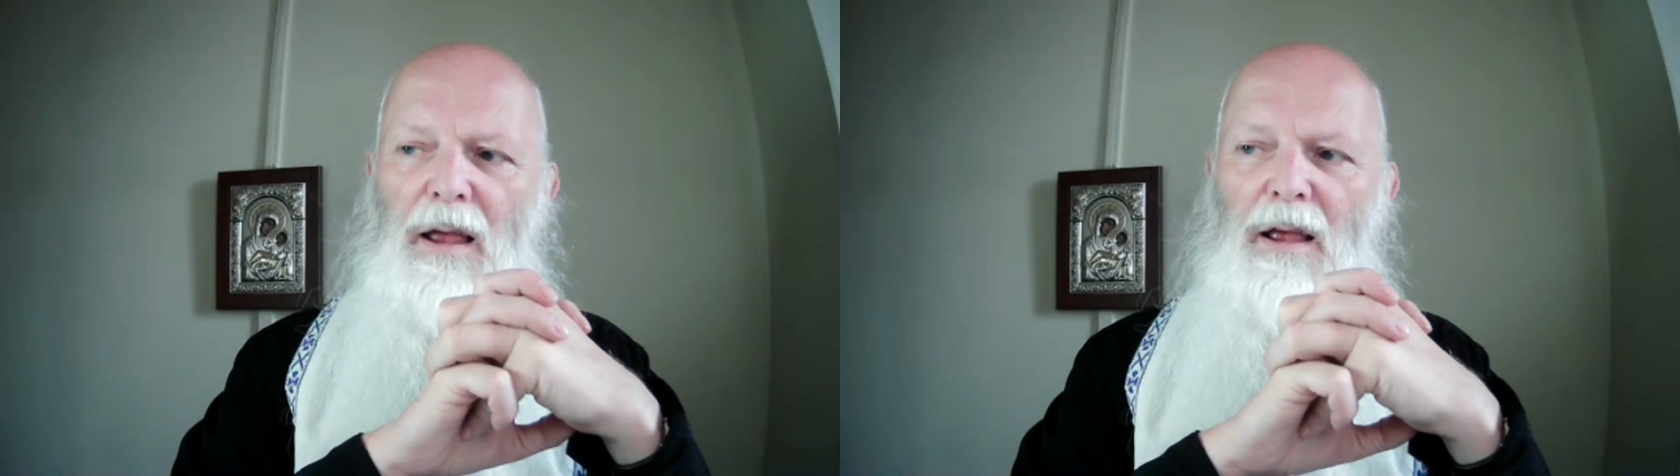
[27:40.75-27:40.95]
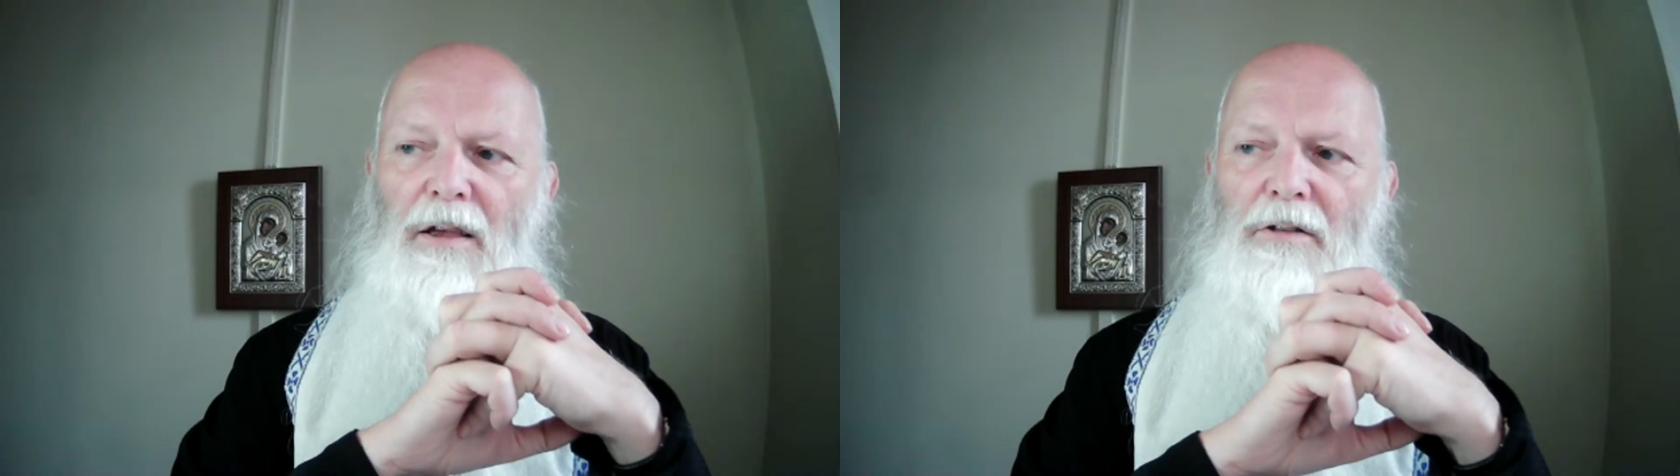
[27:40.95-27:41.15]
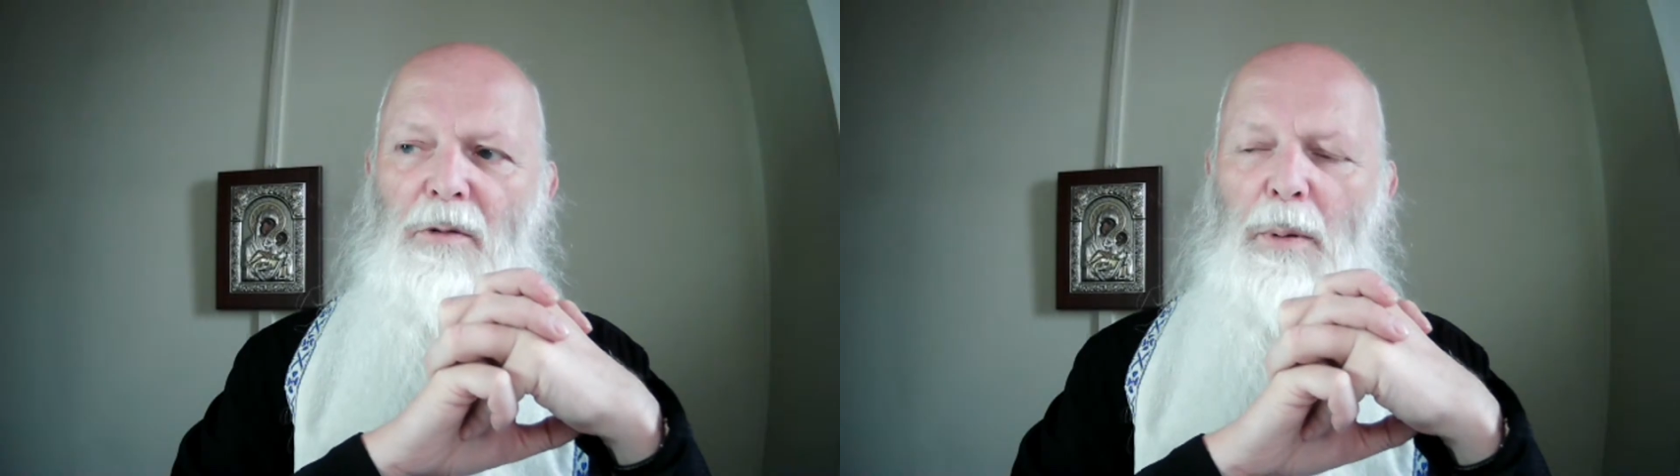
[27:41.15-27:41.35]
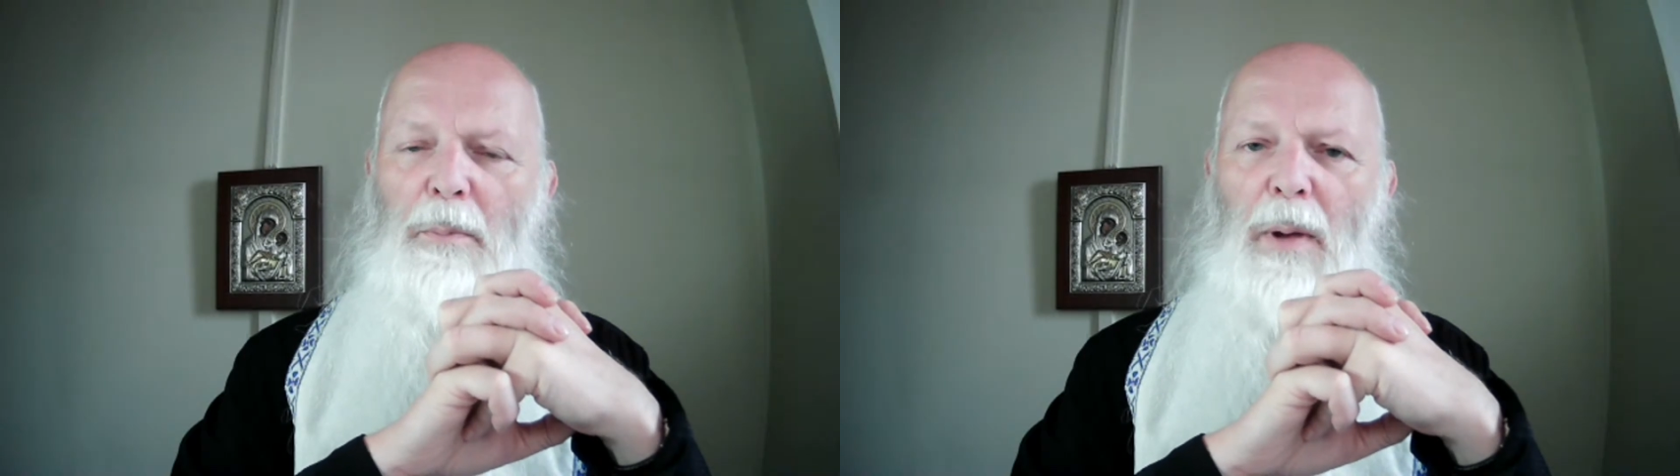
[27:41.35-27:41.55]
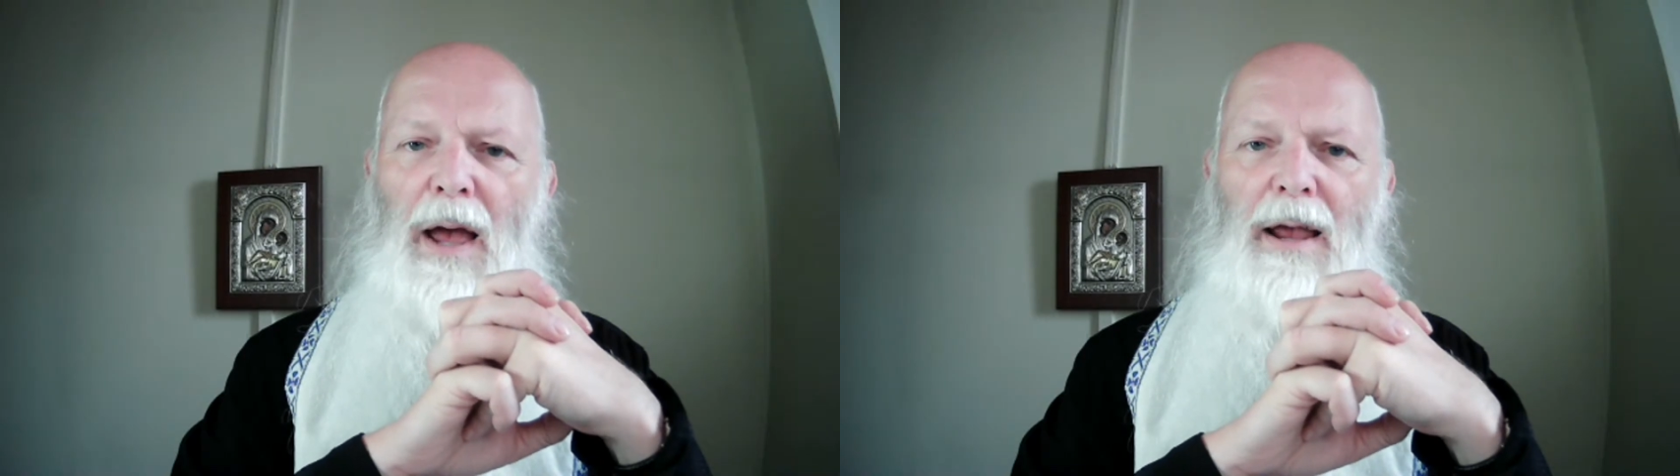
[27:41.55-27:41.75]
is to be
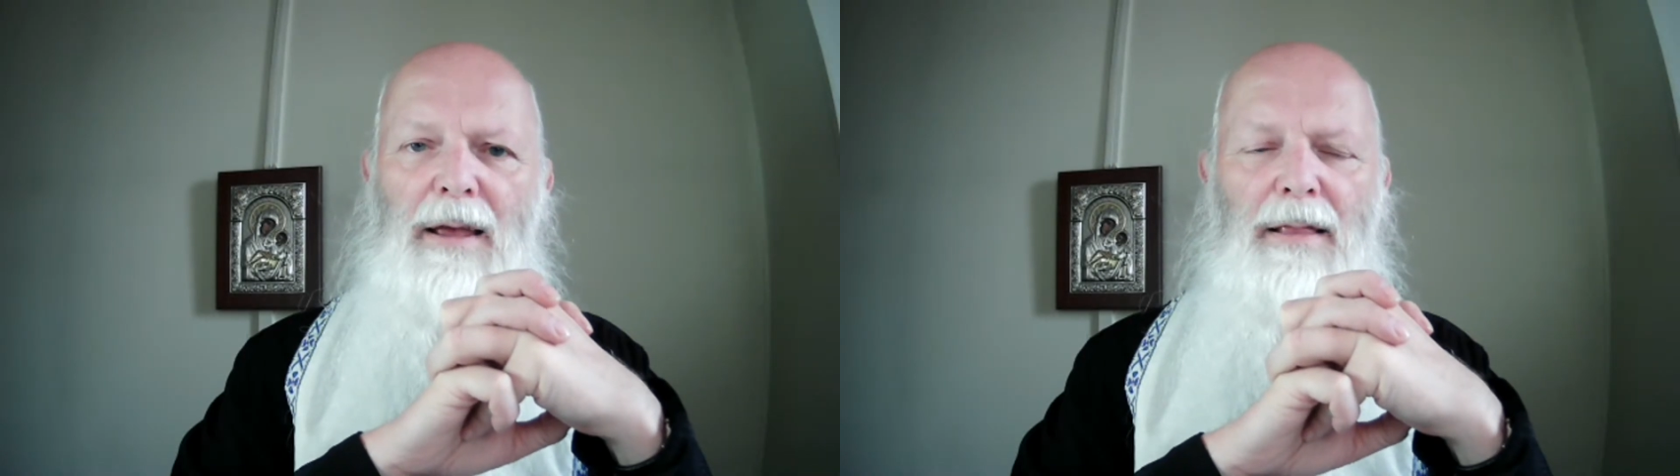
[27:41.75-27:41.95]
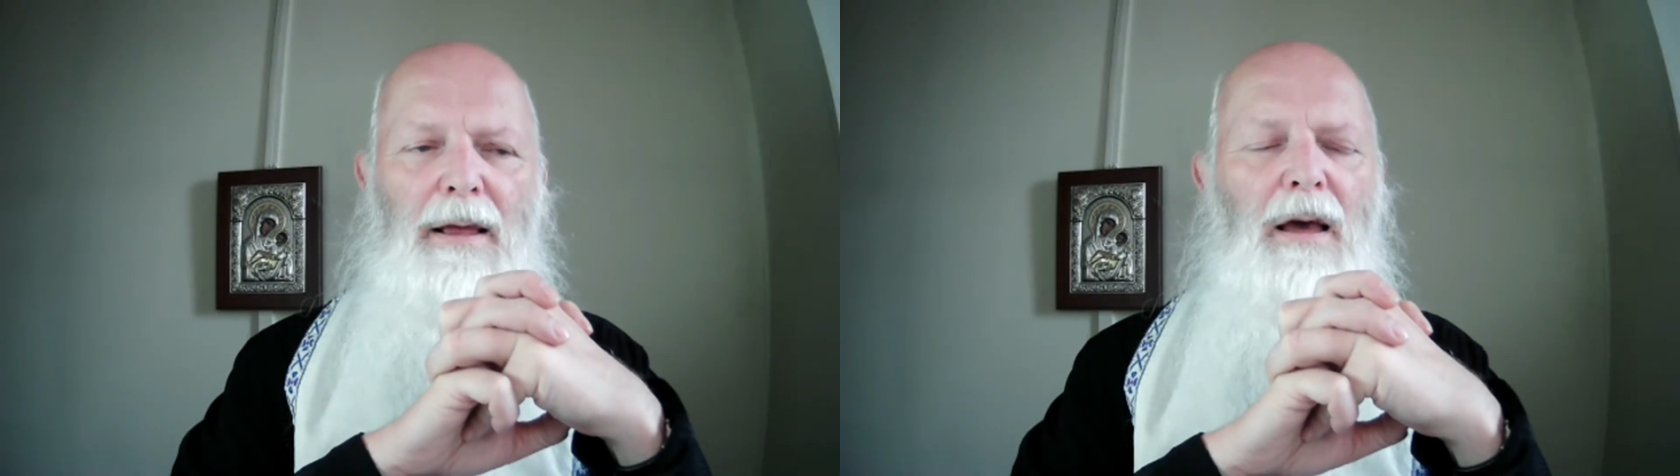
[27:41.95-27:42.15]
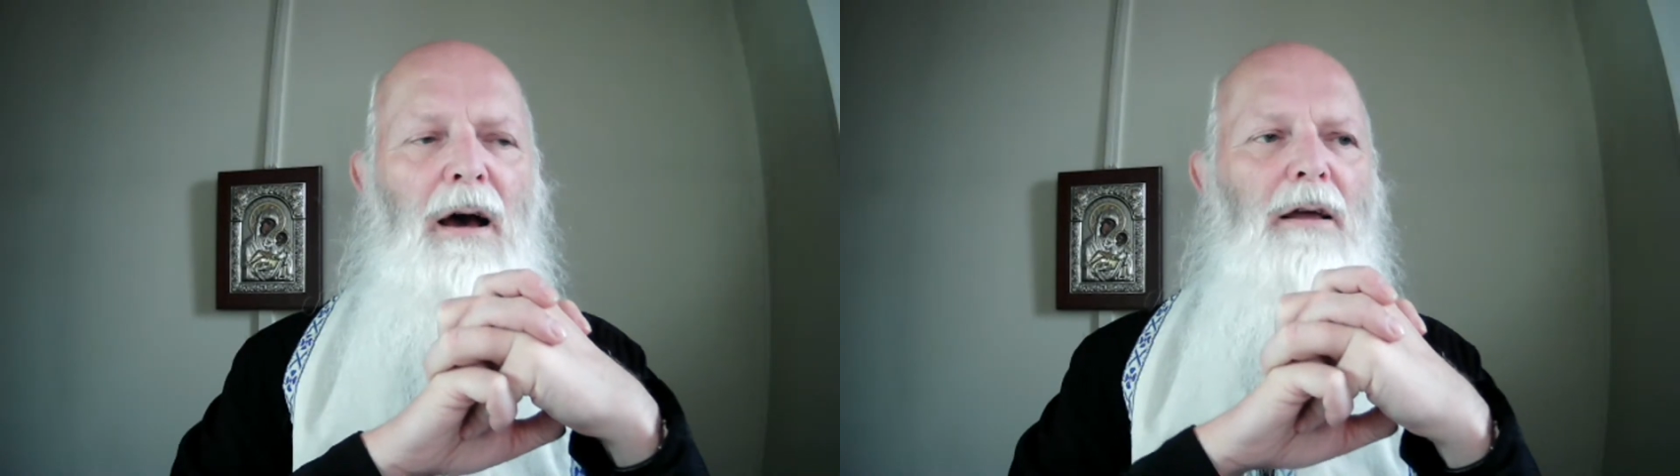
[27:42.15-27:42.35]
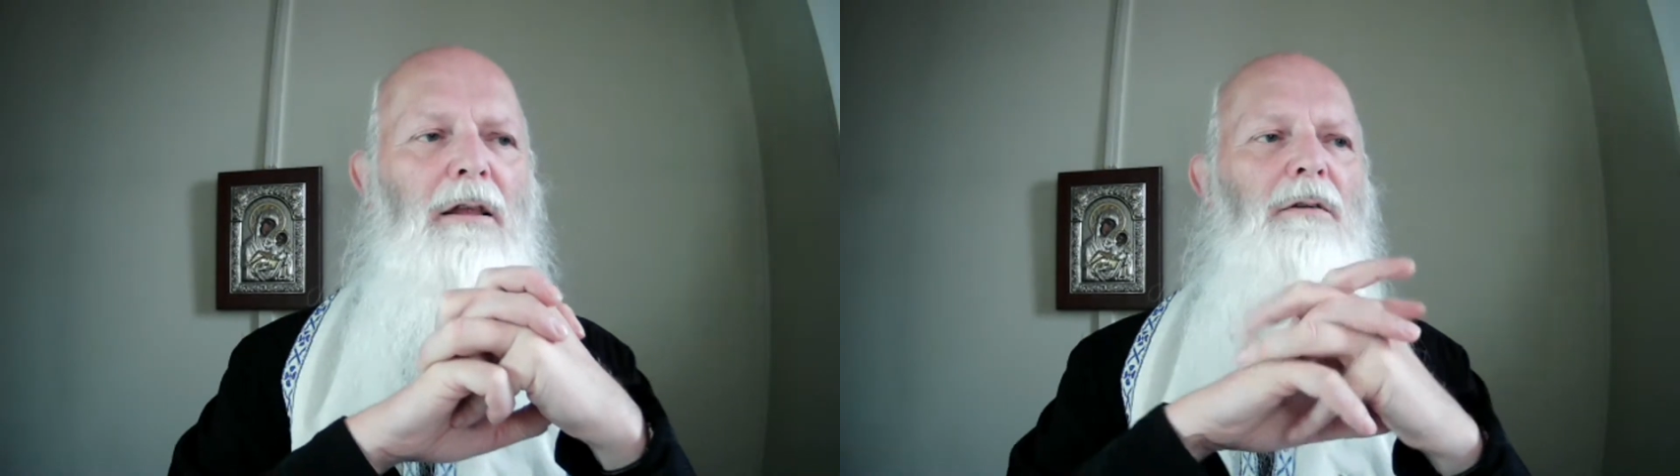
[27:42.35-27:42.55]
back in the Garden